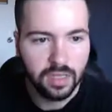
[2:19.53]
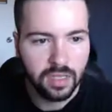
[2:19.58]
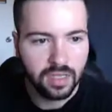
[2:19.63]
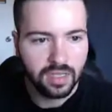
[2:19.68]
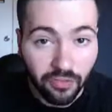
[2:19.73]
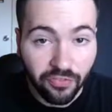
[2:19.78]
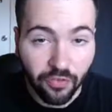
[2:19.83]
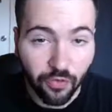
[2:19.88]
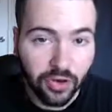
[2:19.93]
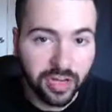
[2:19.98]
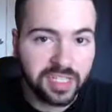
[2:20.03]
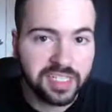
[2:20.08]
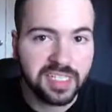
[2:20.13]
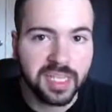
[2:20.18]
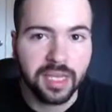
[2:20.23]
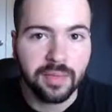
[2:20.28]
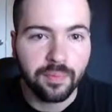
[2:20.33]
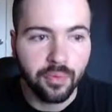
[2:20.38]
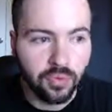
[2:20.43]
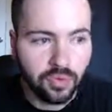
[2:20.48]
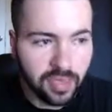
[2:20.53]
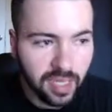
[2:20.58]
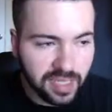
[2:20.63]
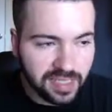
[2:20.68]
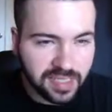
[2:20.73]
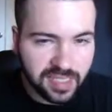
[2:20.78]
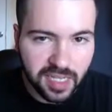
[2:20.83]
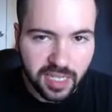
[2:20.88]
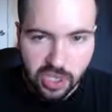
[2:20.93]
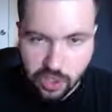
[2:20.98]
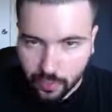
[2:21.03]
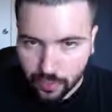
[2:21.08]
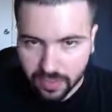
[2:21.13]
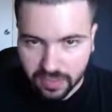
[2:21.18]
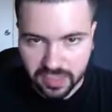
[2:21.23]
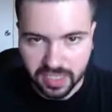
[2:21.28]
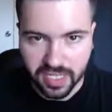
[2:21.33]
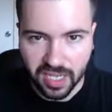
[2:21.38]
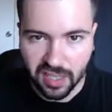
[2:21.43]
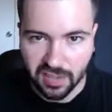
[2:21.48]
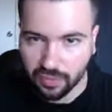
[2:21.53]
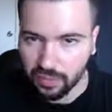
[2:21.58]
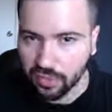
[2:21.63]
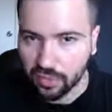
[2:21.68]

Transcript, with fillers: So for example, let's say you put together